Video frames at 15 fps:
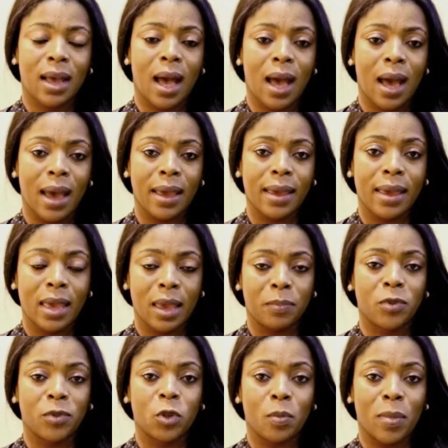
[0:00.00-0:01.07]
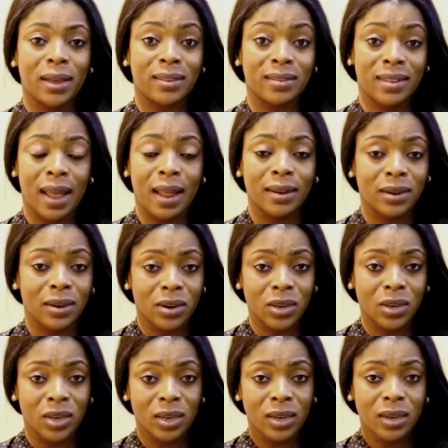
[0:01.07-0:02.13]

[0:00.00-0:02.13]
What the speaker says: I keep to my standard,